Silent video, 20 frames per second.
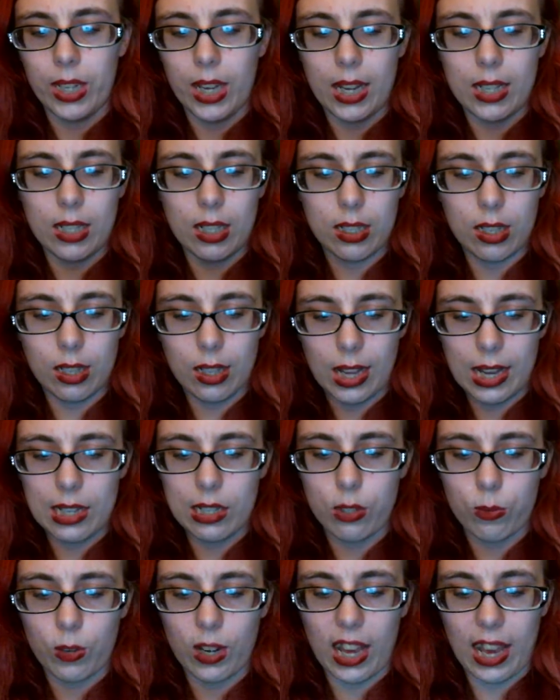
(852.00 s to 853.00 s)
And then the
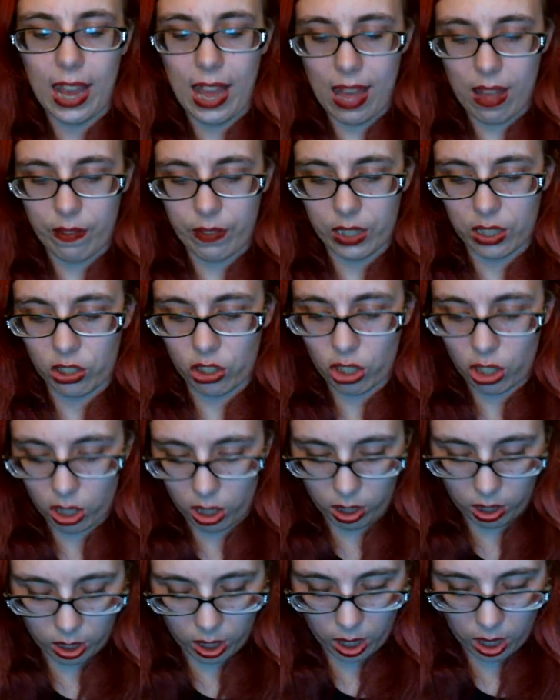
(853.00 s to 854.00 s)
last one I have is
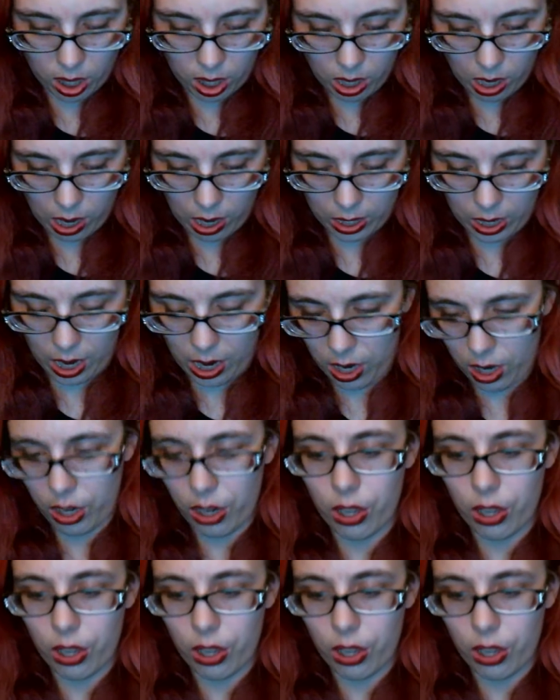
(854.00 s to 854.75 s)
called Naughty